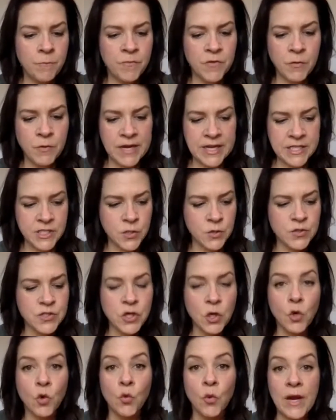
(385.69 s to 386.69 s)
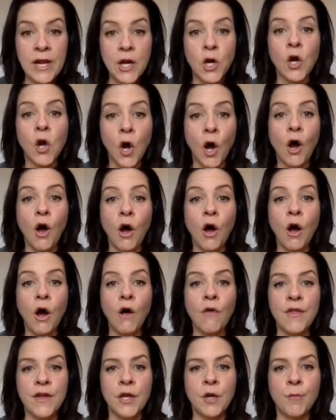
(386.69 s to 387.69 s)
right, so there's a greater
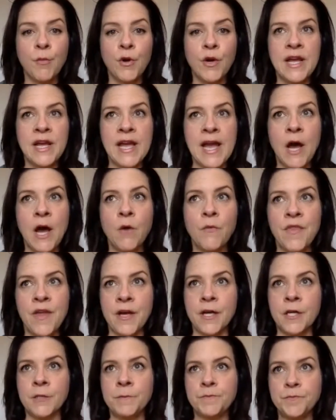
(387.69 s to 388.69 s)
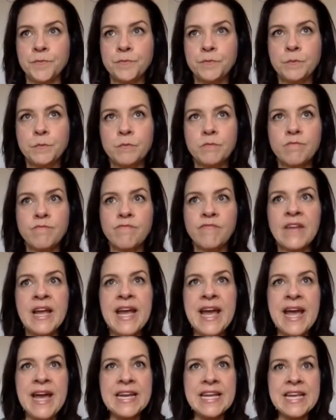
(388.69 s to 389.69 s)
call that you're putting out there.
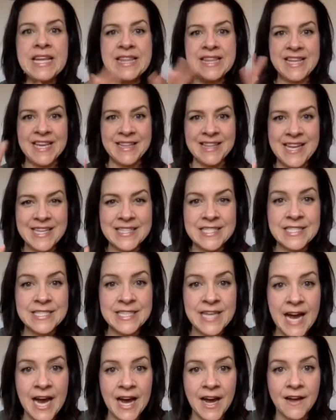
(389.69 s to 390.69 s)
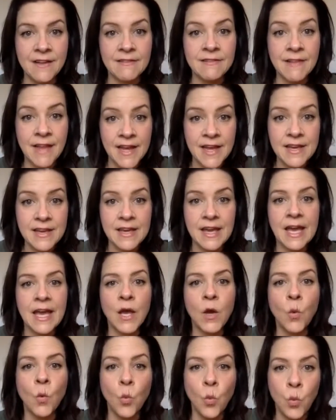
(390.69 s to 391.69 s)
Anything that's not like
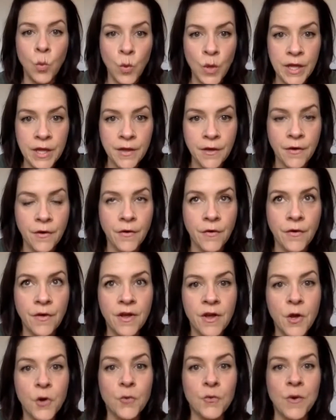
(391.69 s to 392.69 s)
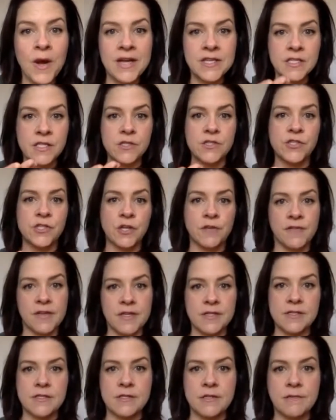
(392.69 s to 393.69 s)
it will rise to the
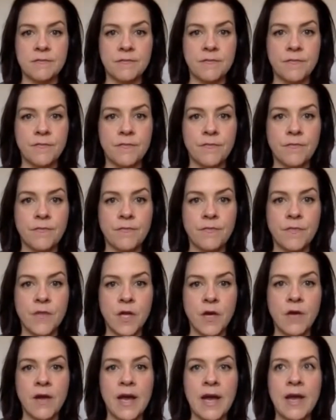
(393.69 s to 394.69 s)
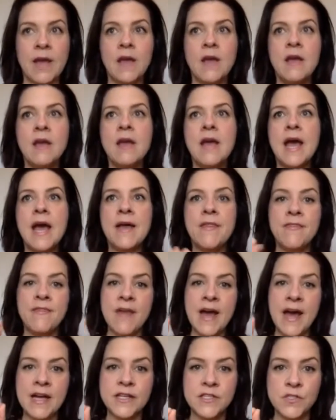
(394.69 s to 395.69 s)
surface, okay? And
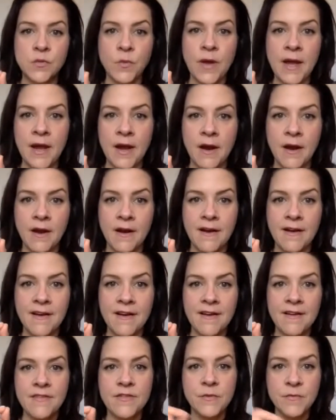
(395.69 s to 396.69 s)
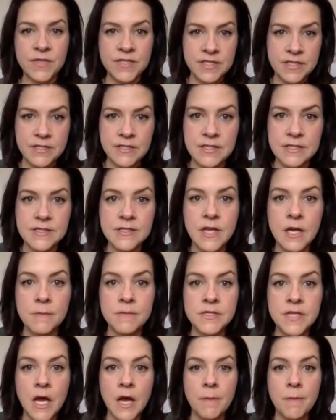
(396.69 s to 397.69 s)
that's where the resistance
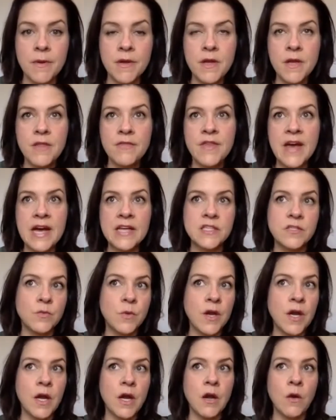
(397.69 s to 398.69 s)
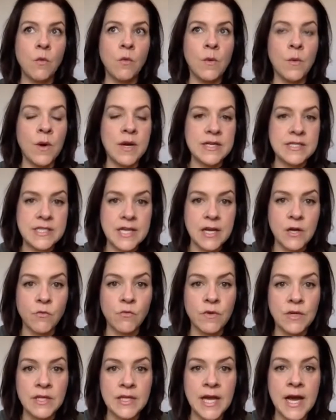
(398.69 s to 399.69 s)
comes up. That's where we want to take a
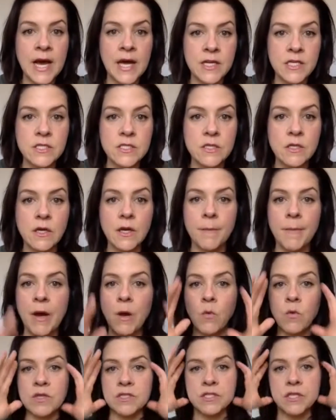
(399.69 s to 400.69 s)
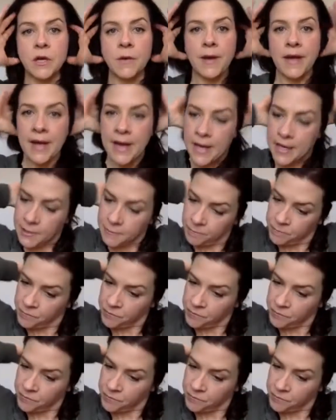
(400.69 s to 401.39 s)
really honest look about what's going on.